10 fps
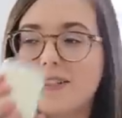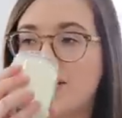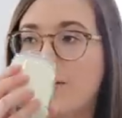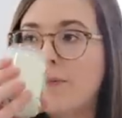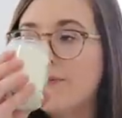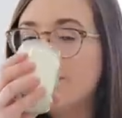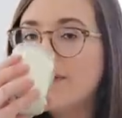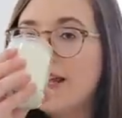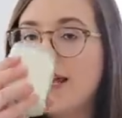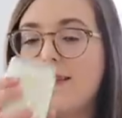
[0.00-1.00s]
So
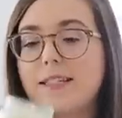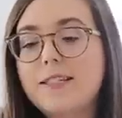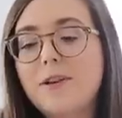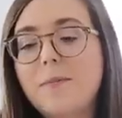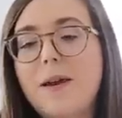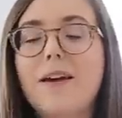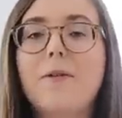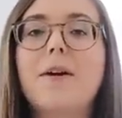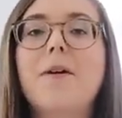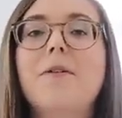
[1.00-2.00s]
this is our mango
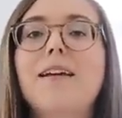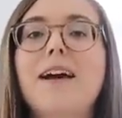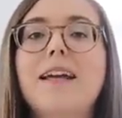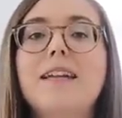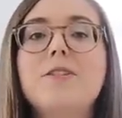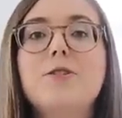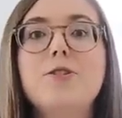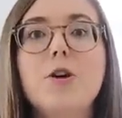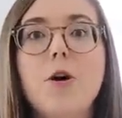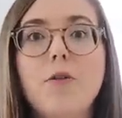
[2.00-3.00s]
and coconut. It is
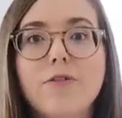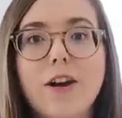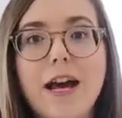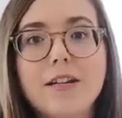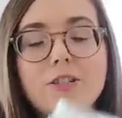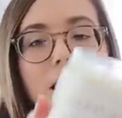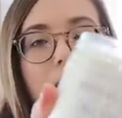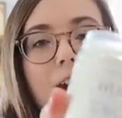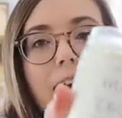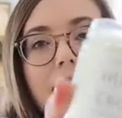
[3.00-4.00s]
so fresh.
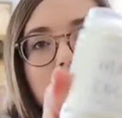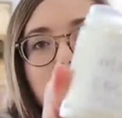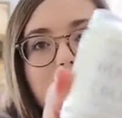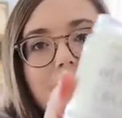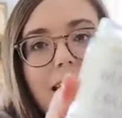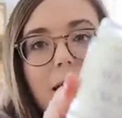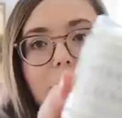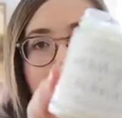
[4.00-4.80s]
It's just like a